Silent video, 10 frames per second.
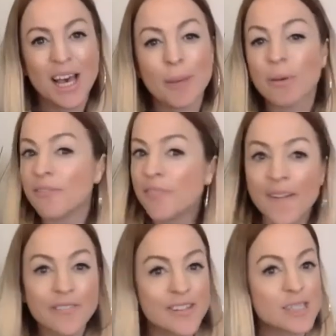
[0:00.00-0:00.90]
and we're
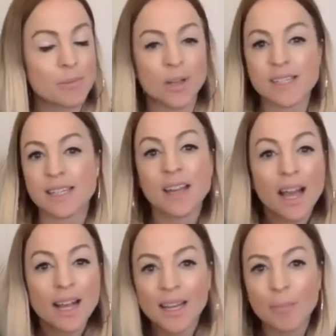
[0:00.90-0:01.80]
very visible, it's a
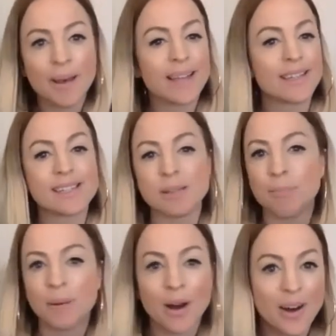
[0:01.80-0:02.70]
nightclub end, it's the
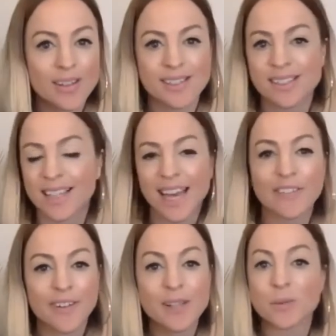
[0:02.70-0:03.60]
bars, it's the
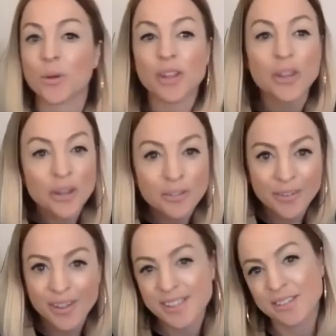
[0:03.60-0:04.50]
cafes, we've got the
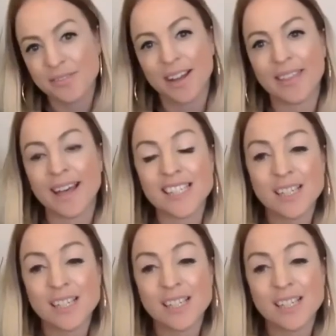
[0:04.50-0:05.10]
university right there.